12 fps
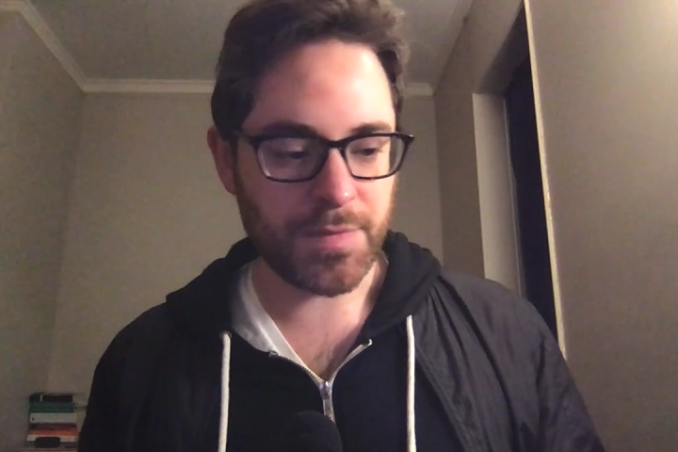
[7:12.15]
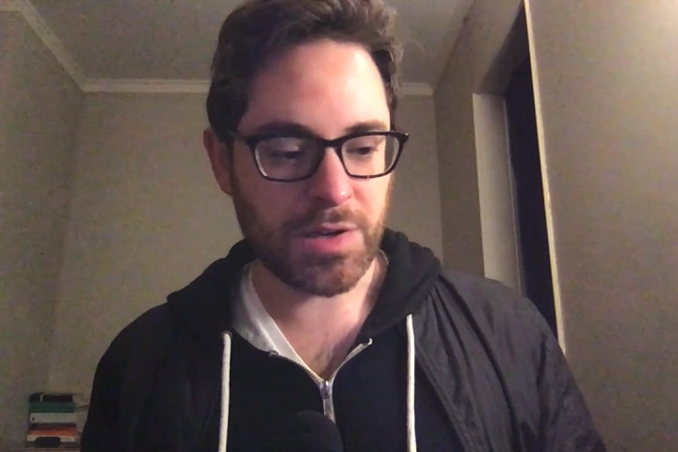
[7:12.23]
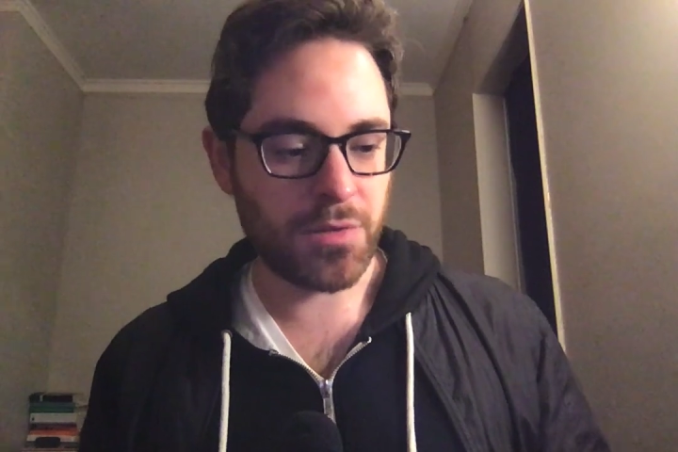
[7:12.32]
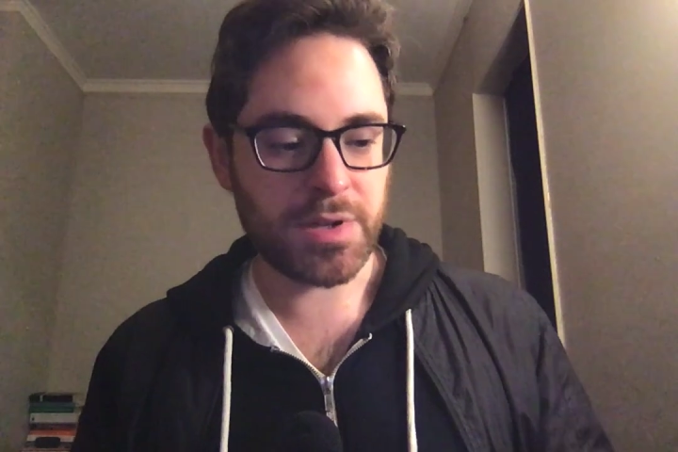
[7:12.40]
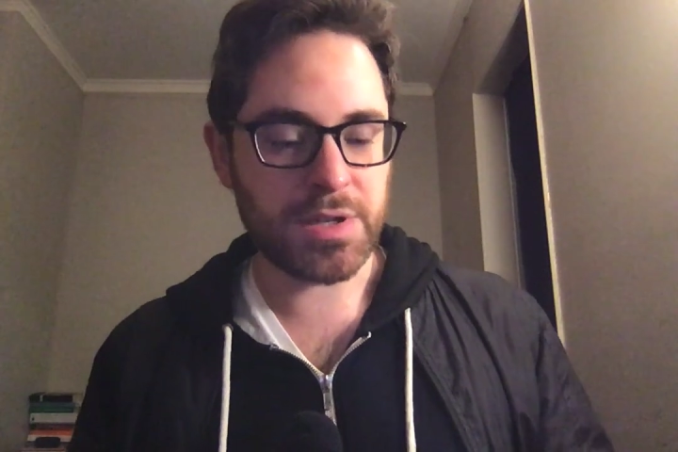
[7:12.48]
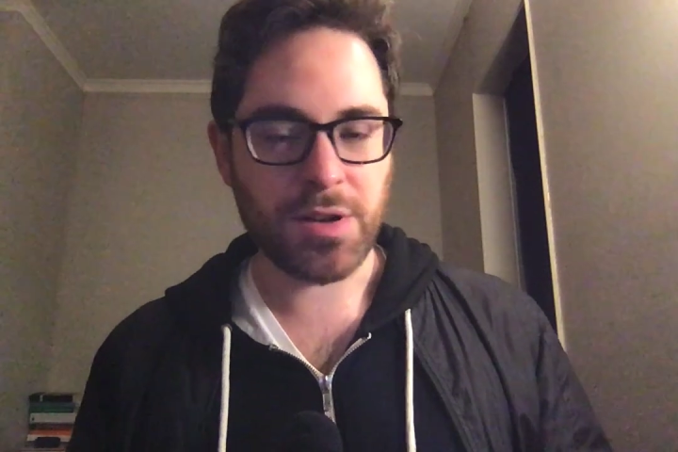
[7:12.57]

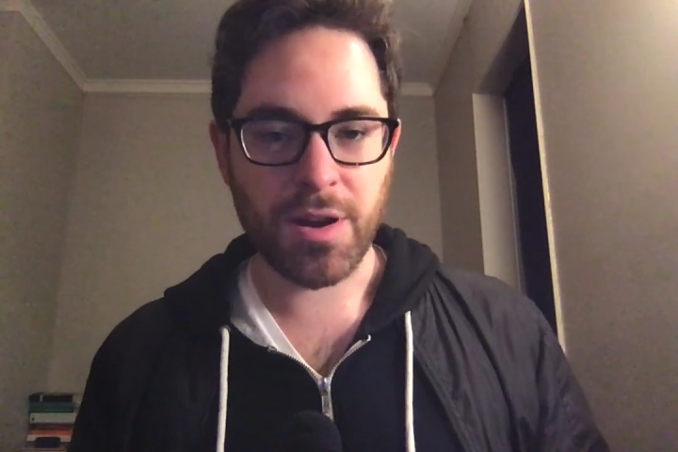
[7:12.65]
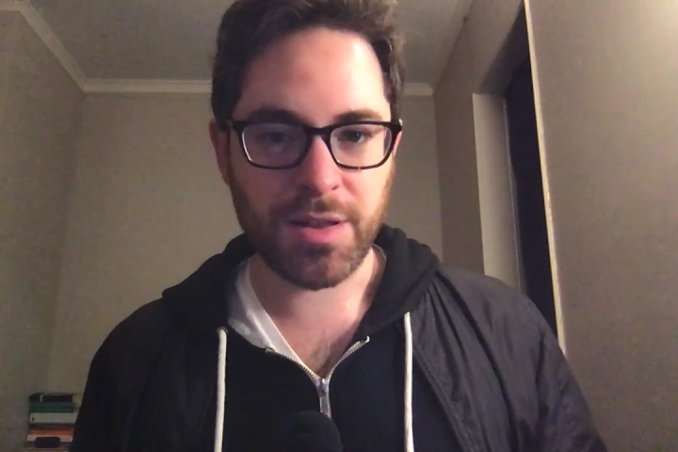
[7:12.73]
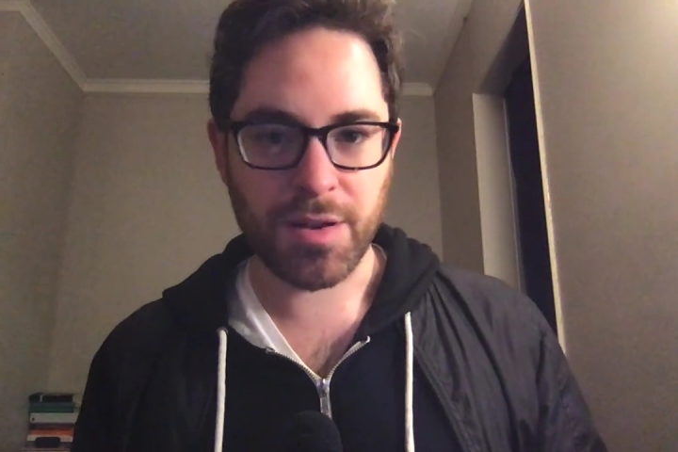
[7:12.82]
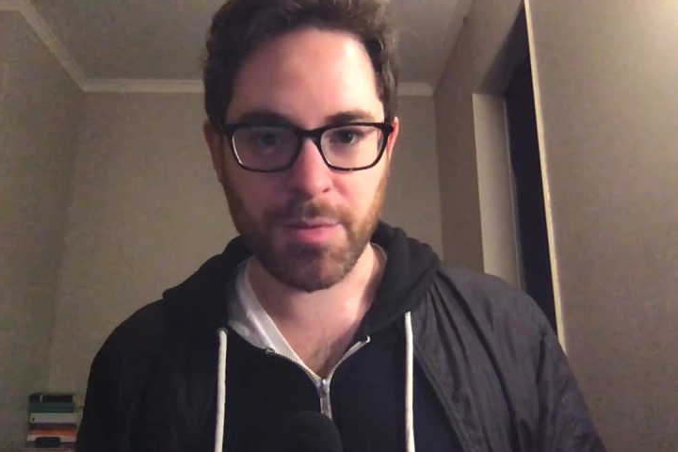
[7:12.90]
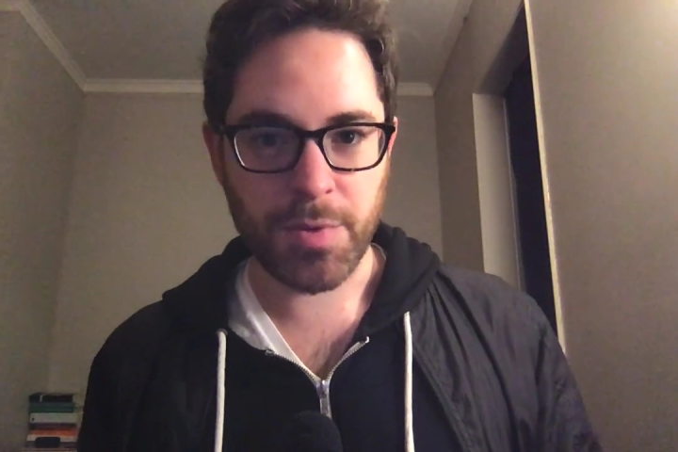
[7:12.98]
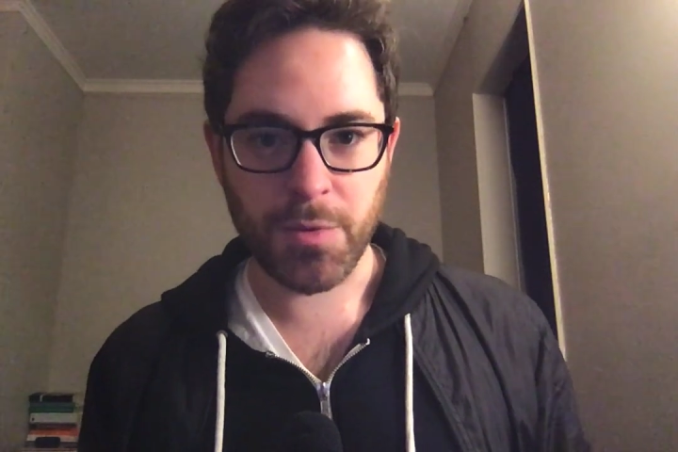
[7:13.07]
going to talk
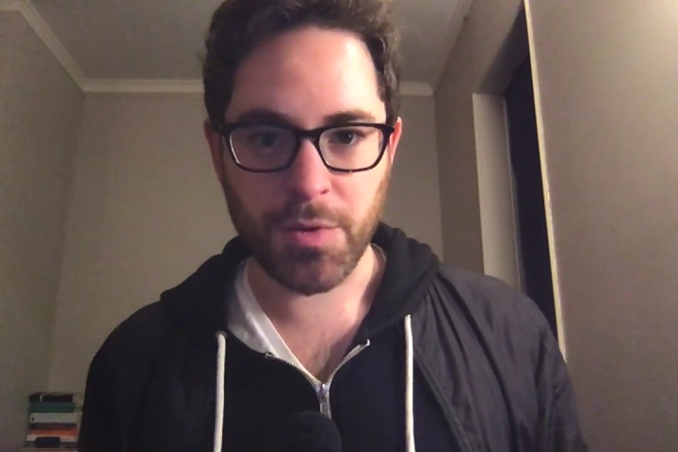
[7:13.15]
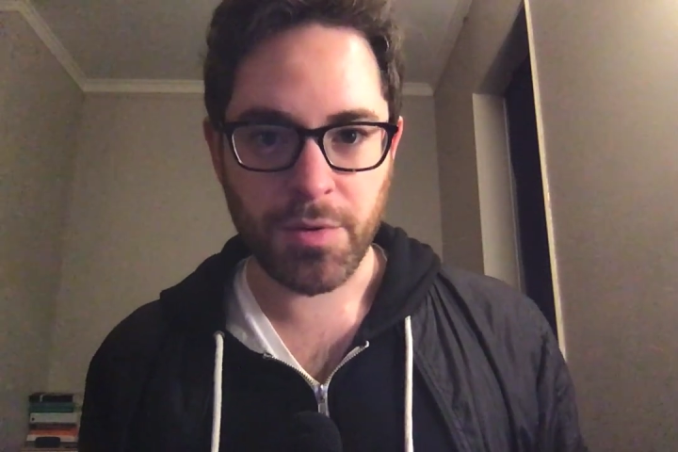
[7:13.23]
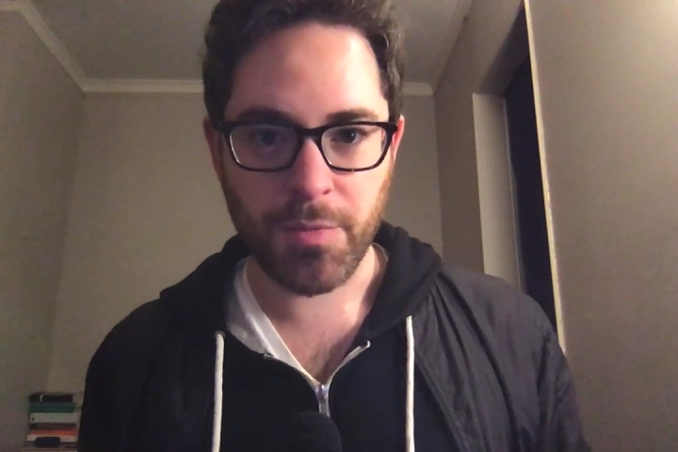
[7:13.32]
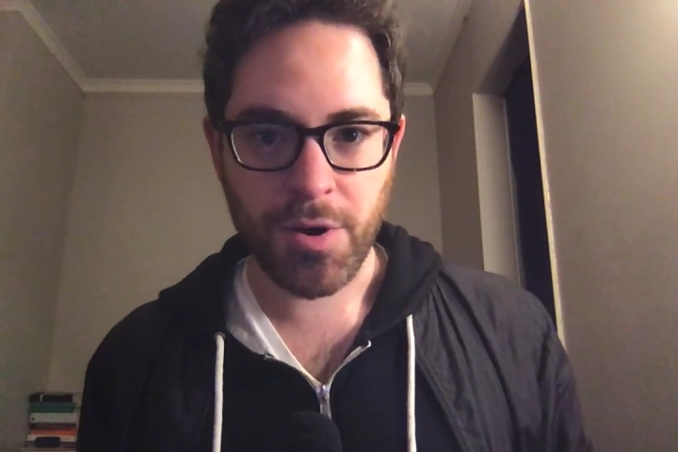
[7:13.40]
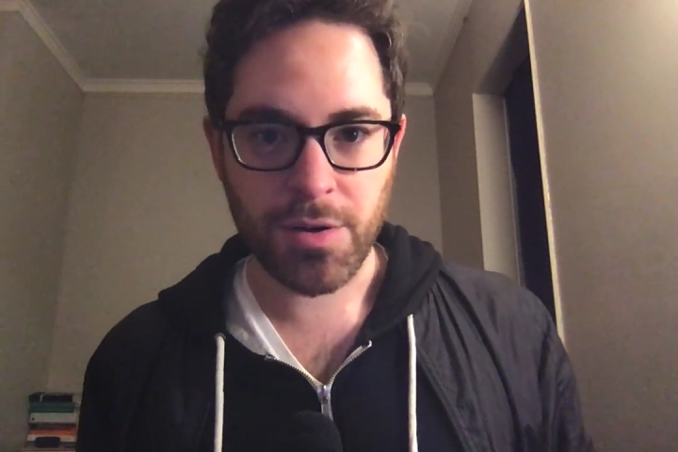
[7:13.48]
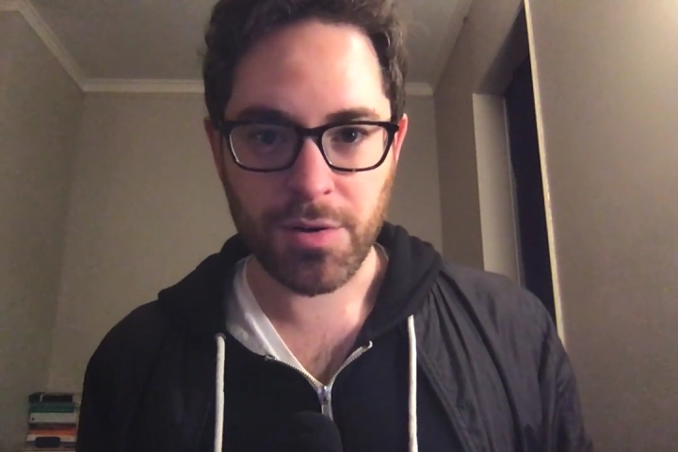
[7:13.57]
therapy with your
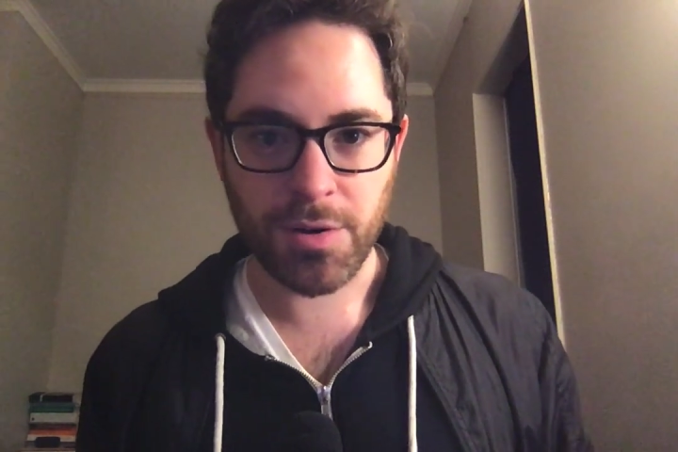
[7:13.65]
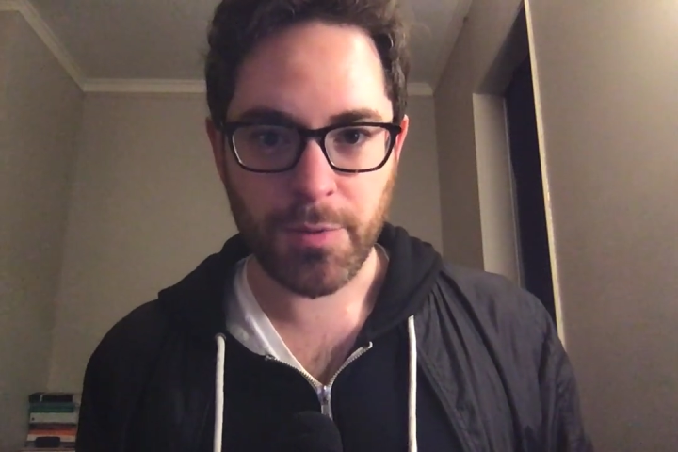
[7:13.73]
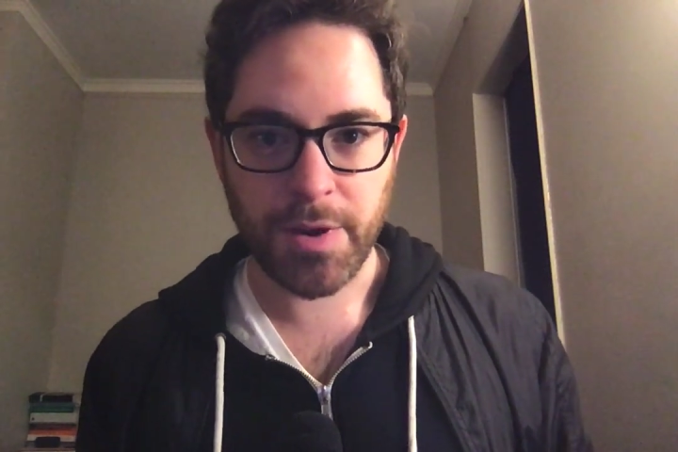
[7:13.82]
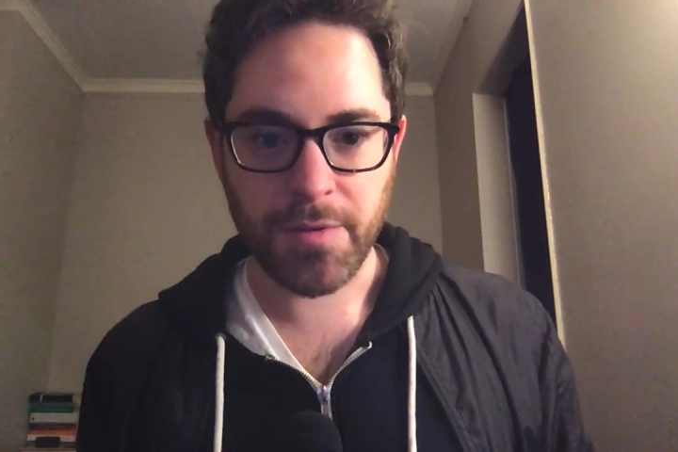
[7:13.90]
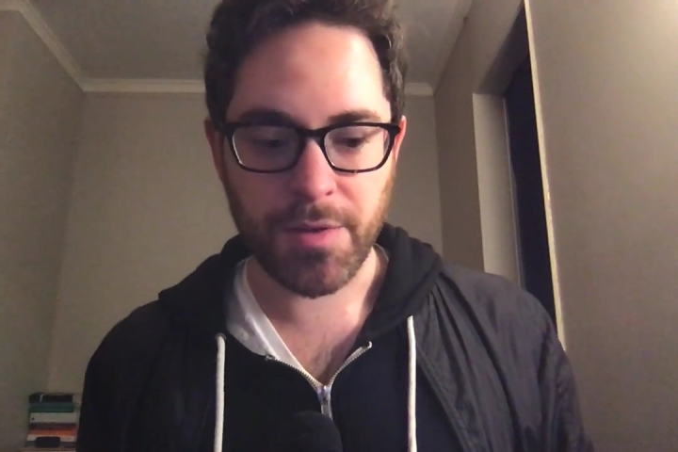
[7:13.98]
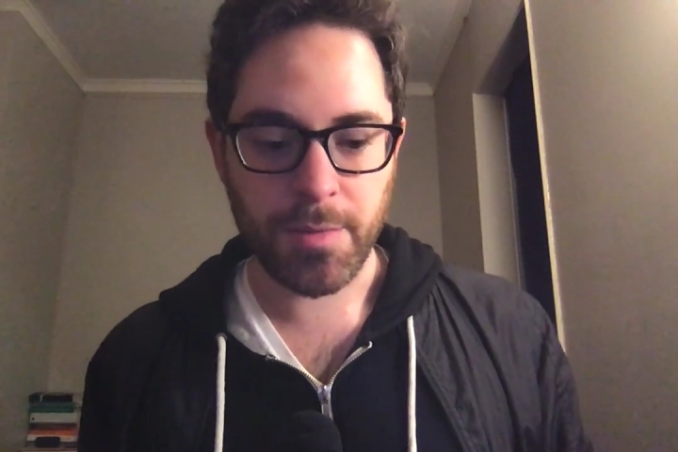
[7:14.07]
partner or
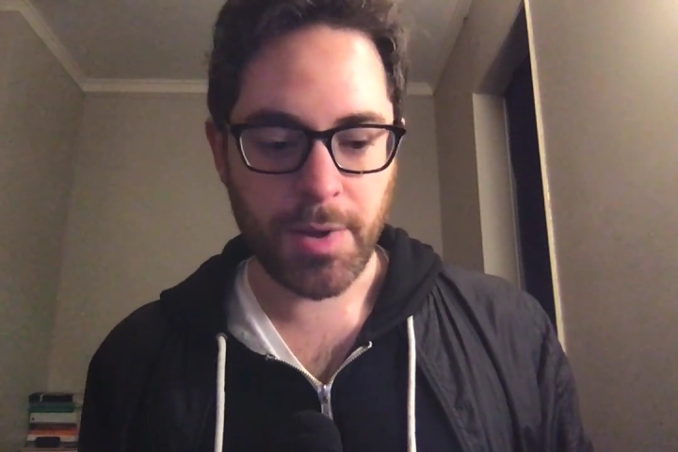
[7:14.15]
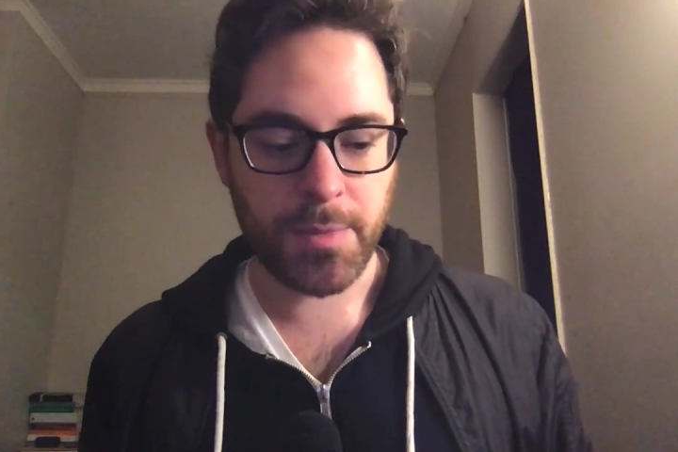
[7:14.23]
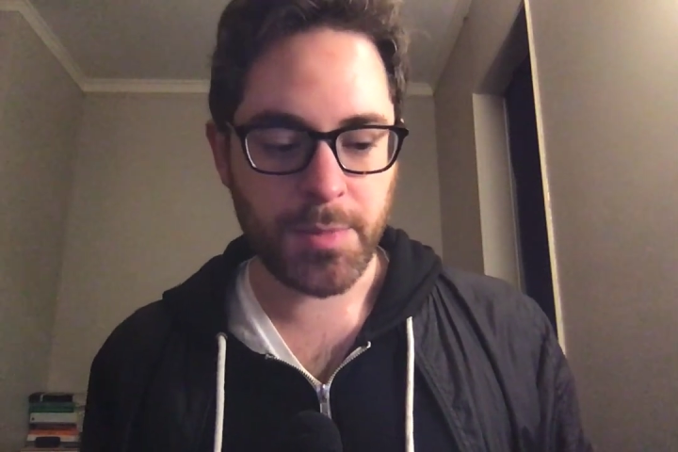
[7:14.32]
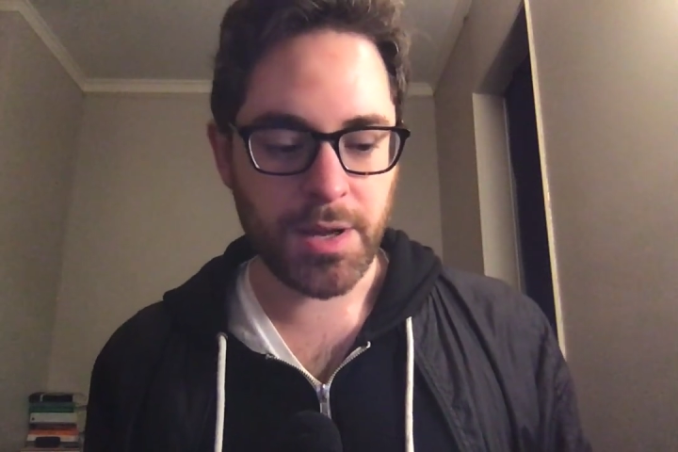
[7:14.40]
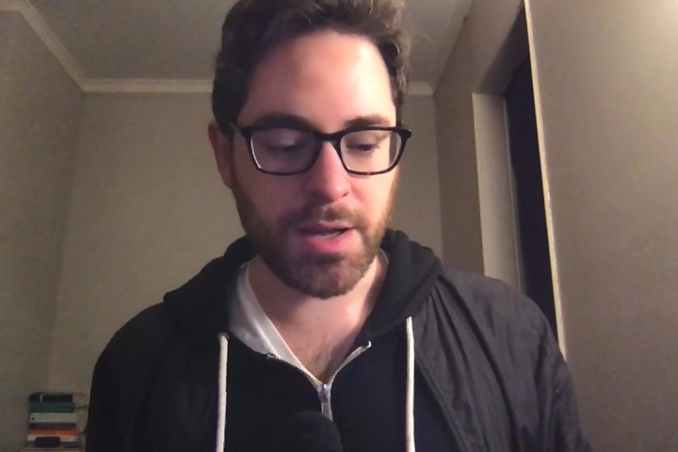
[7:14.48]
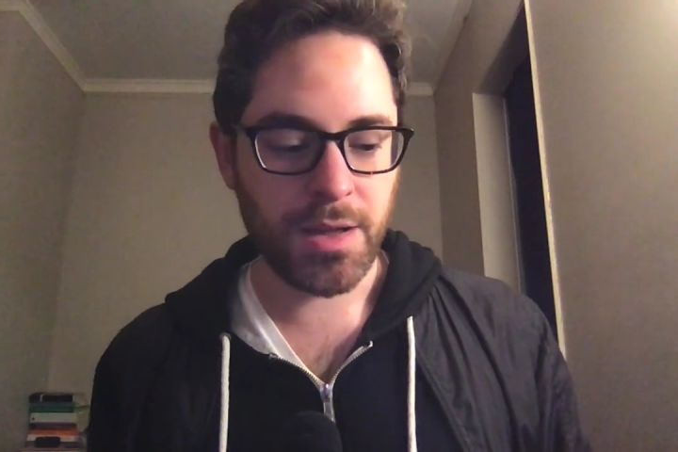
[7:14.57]
whatever it
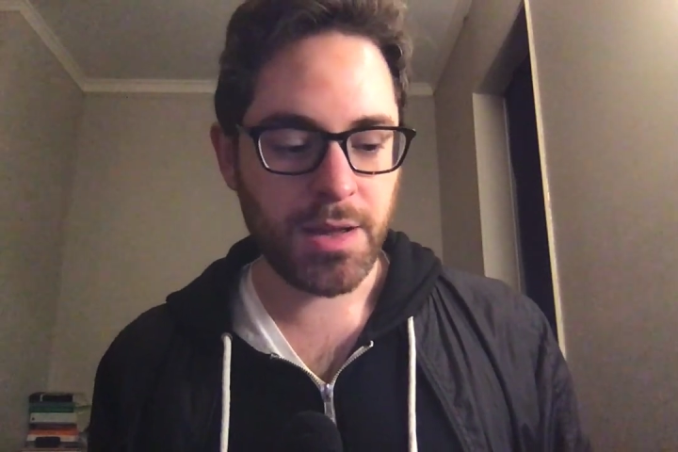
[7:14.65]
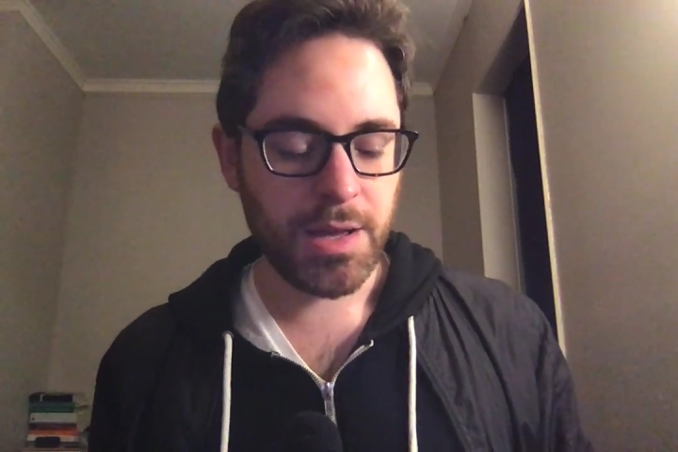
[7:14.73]
might be.